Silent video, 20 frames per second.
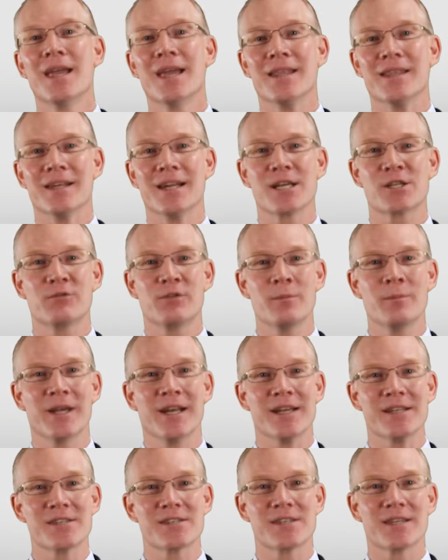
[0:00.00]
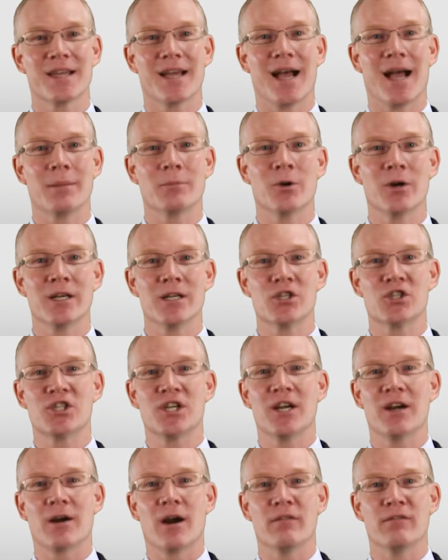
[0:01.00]
In the next few minutes, I'm going to
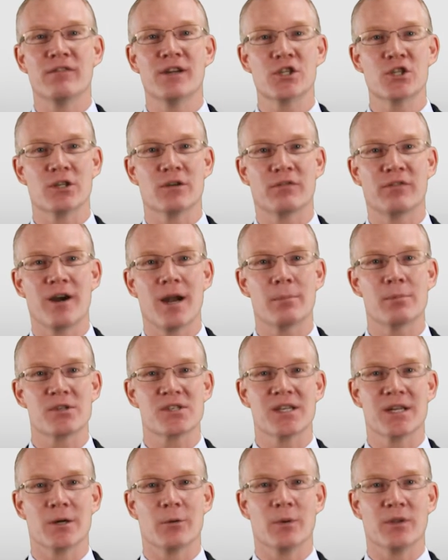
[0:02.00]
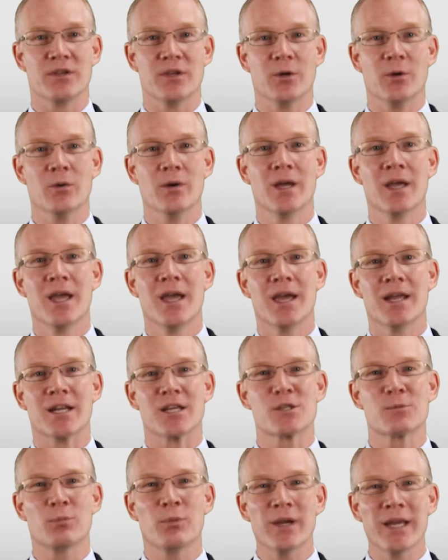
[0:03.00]
share our vision for Epicenter with you and
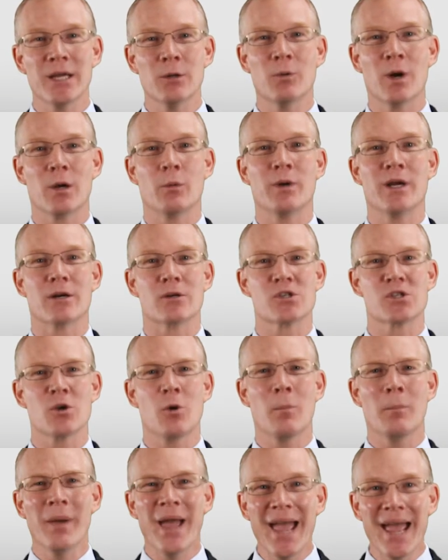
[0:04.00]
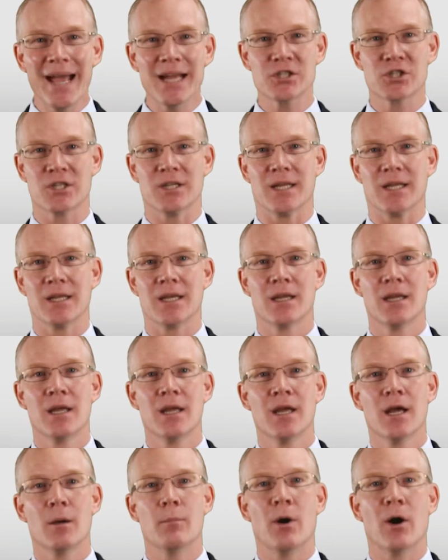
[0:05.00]
explain why we are so passionate
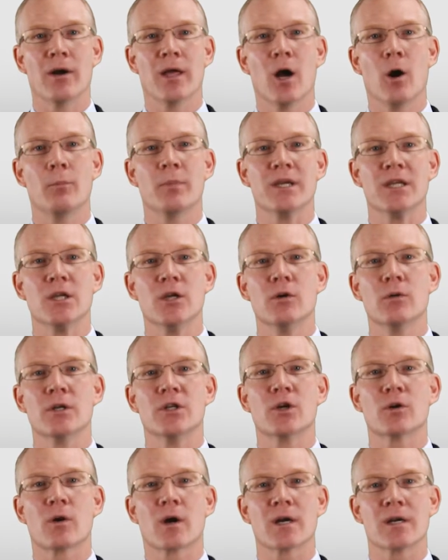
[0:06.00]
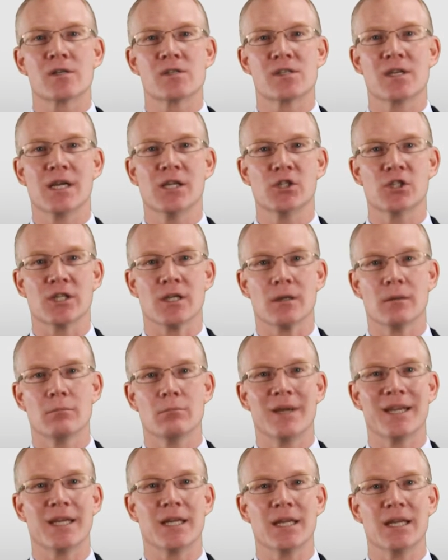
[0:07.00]
about helping you and your organization
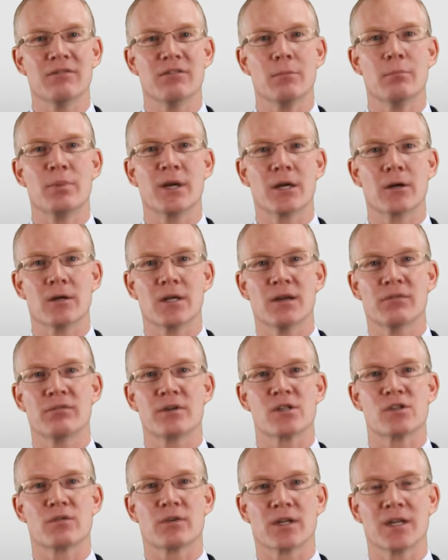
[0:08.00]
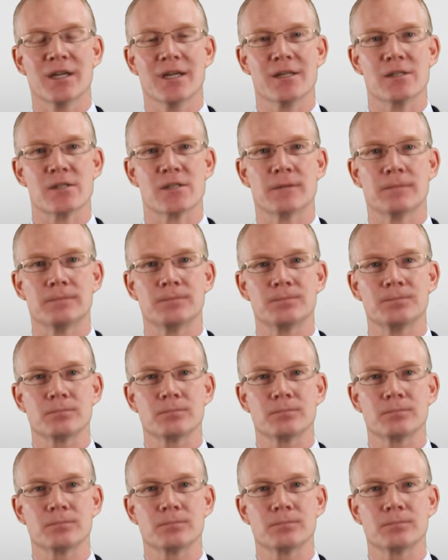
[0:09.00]
make an even bigger difference for kids.